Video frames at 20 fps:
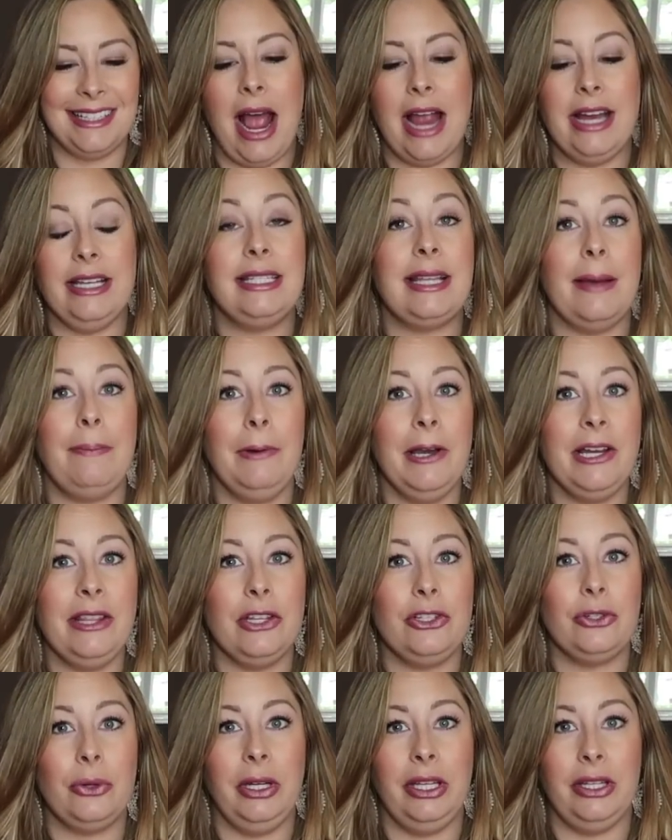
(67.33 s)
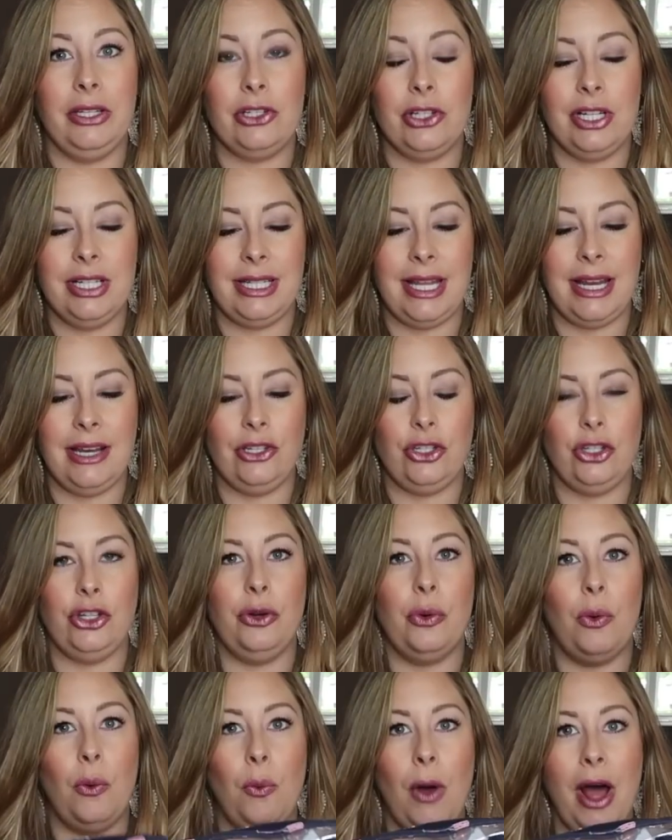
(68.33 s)
I separate the toiletries
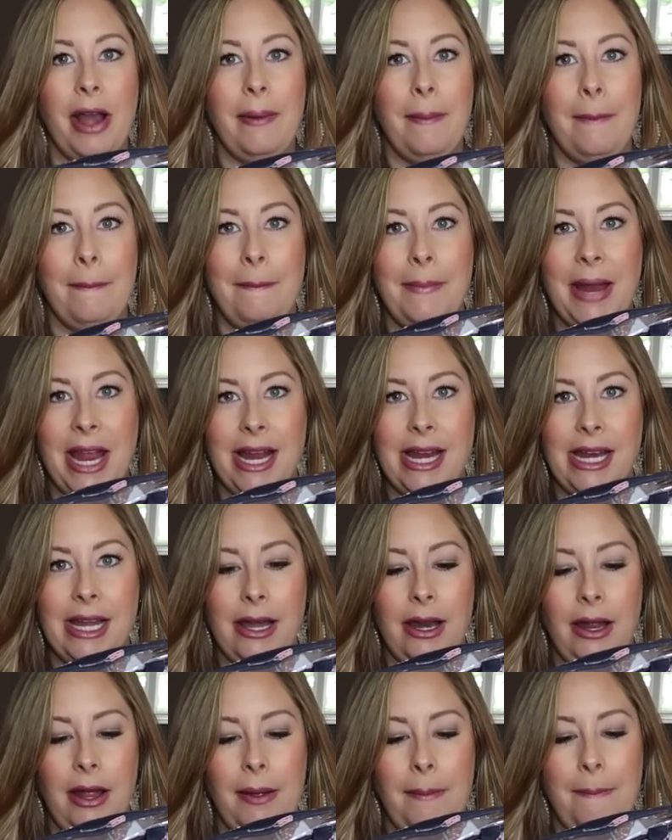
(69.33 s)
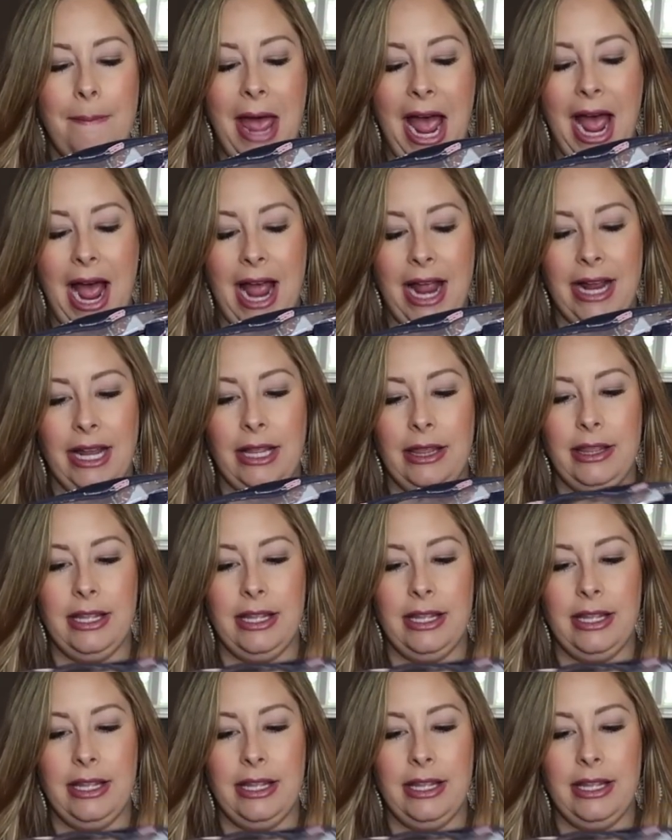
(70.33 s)
into one main bag,